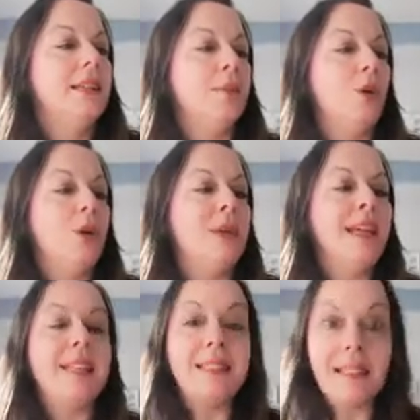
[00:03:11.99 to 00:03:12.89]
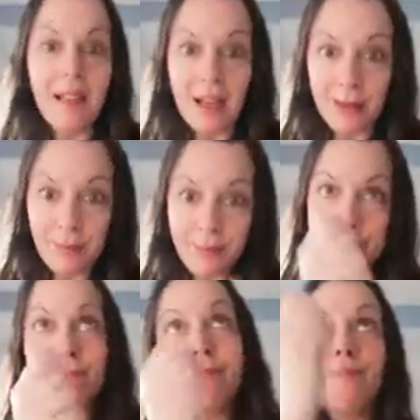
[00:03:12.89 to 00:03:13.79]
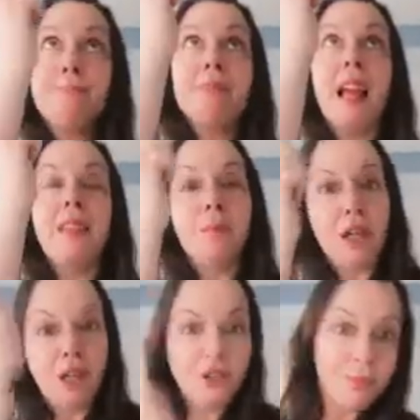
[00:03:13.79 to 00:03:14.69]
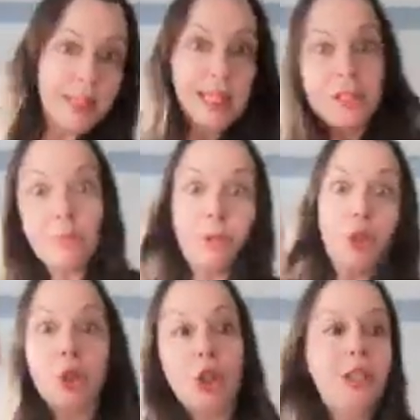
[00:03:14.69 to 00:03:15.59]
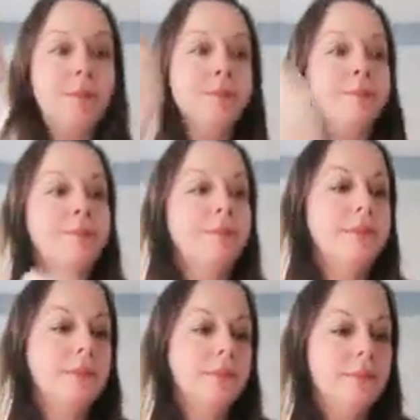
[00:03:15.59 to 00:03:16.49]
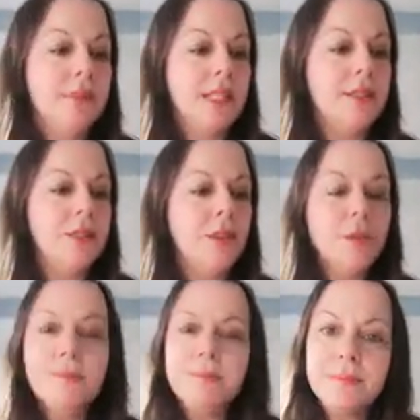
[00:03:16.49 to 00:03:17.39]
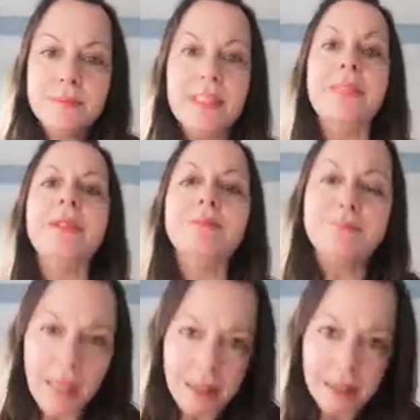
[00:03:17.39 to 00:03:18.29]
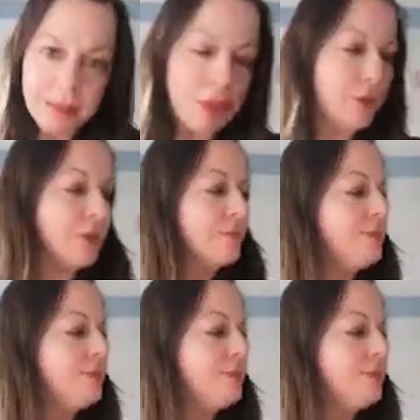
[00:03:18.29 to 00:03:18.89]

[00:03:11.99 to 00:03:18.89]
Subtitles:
The boy began to climb, and the Martian began to pull, and soon he was back on the moon.